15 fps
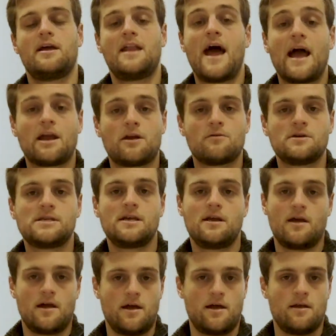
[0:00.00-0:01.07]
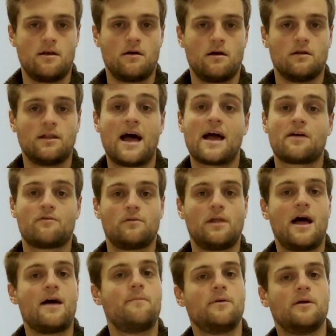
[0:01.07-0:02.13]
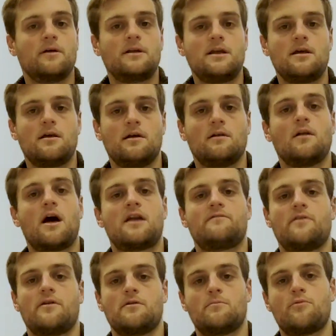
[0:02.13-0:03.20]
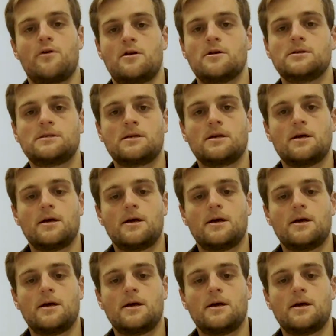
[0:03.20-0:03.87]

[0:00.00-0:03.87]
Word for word: inaccuracy and a lack of reliability in a lot of other printers.